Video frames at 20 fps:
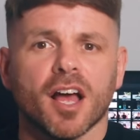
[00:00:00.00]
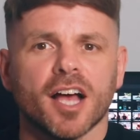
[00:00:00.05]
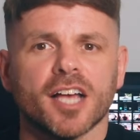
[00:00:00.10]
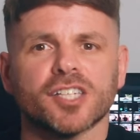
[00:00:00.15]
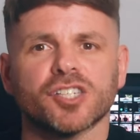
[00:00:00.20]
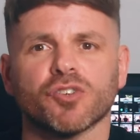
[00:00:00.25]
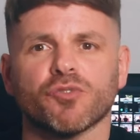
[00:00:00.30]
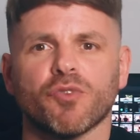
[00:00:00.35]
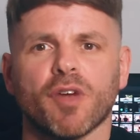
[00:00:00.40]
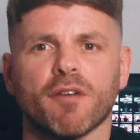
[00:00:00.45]

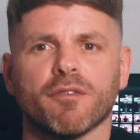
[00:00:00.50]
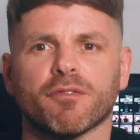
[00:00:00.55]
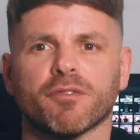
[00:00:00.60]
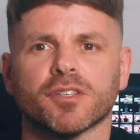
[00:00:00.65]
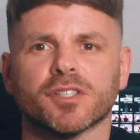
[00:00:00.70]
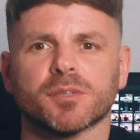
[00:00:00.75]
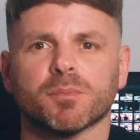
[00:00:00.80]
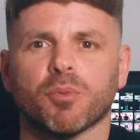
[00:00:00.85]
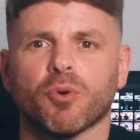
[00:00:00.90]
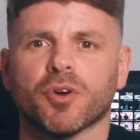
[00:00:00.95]
as a
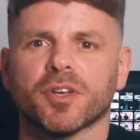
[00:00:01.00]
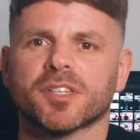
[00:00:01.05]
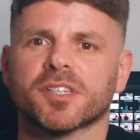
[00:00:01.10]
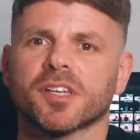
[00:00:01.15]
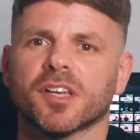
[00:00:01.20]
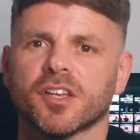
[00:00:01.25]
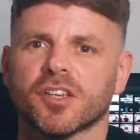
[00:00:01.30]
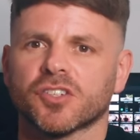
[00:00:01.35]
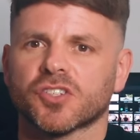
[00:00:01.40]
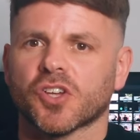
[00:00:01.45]
reference
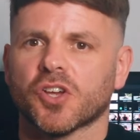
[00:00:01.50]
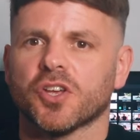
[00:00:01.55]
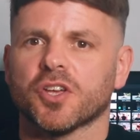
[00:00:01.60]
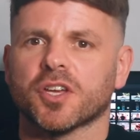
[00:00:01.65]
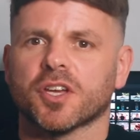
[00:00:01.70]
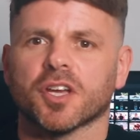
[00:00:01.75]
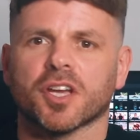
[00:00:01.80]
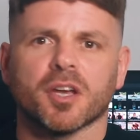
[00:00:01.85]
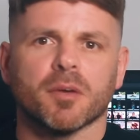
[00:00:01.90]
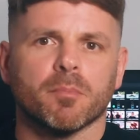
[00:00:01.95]
point so
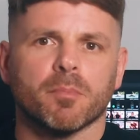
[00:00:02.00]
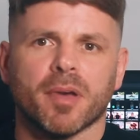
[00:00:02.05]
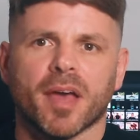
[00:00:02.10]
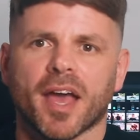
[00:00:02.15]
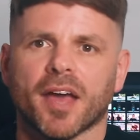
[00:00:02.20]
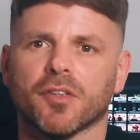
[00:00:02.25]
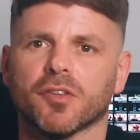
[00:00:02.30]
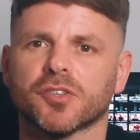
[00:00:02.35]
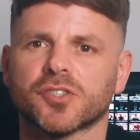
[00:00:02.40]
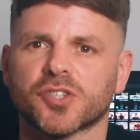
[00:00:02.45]
you can
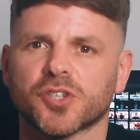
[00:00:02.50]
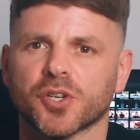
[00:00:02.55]
compare the